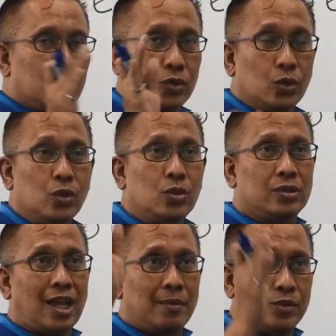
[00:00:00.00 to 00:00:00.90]
2
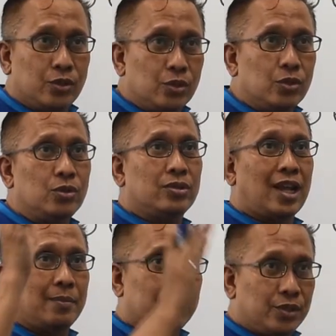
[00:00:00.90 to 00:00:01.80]
times 2
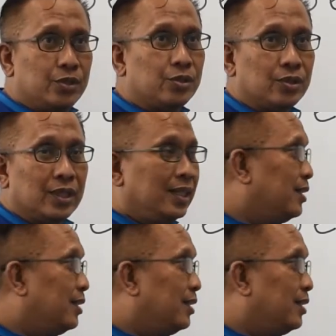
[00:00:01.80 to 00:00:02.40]
times 2.